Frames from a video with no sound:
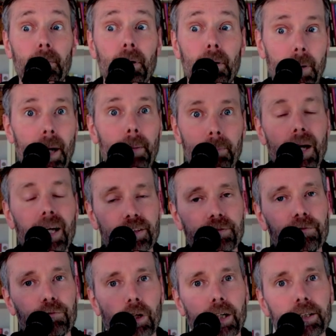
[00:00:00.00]
my
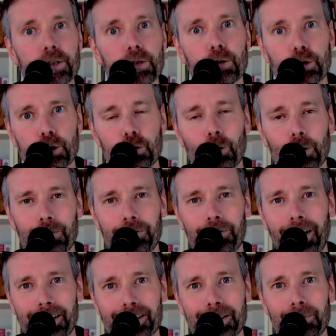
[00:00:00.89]
best friends are short,
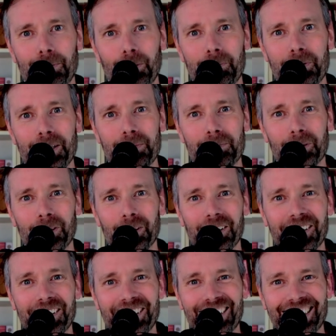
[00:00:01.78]
flexible people.